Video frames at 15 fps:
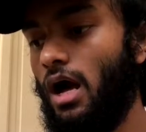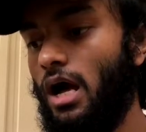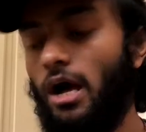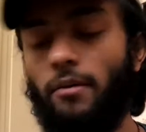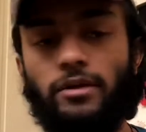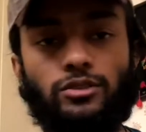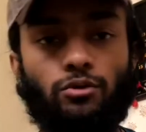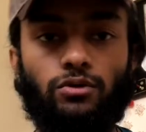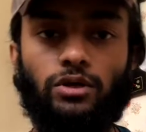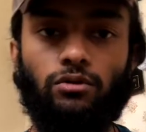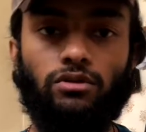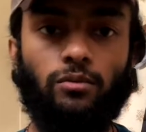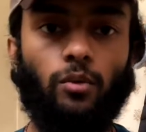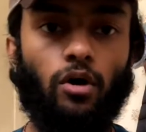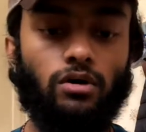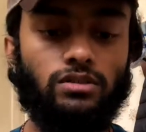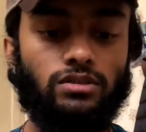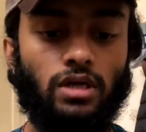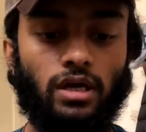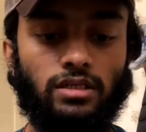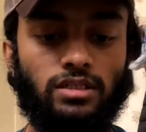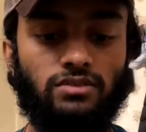It's already on the box, so I
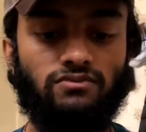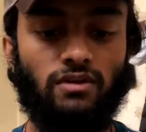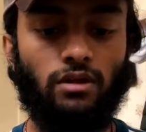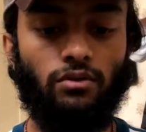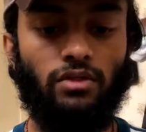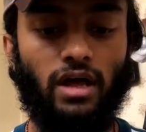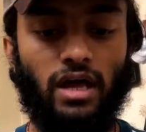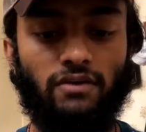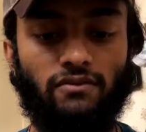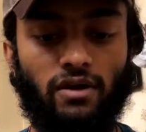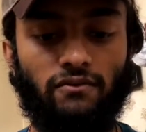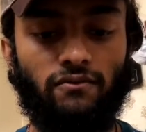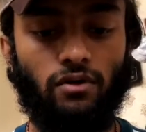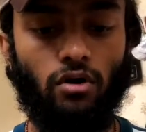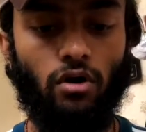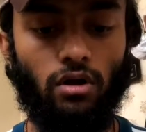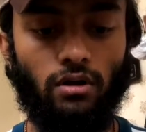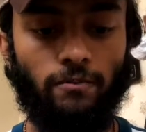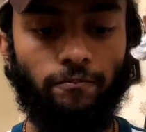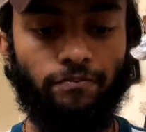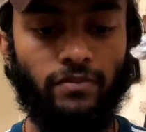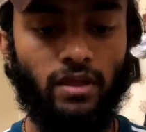can just follow that if I've forgotten.
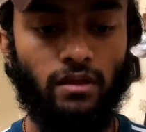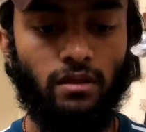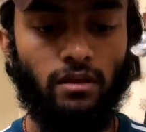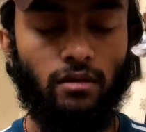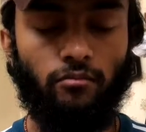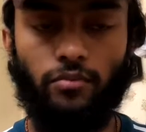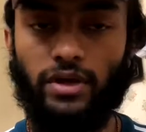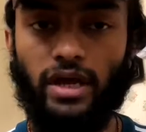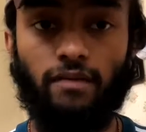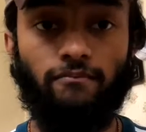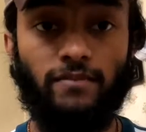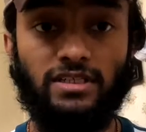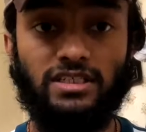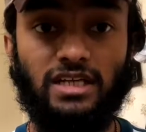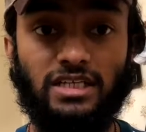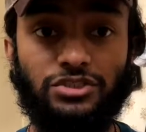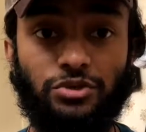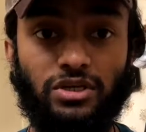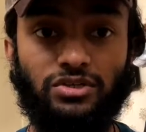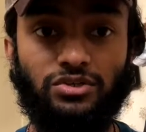But yeah, let's get straight to